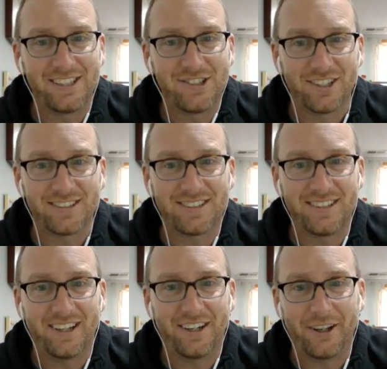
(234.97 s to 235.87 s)
just
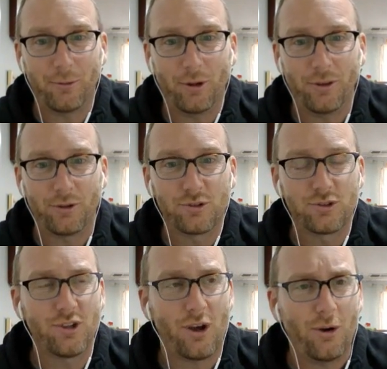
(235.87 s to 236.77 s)
another one. They're
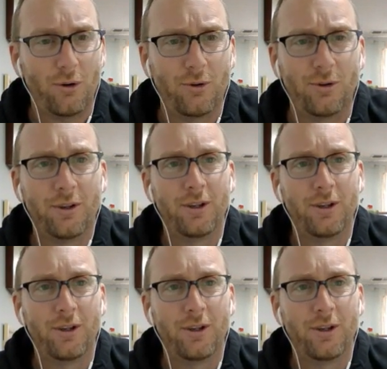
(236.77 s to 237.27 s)
so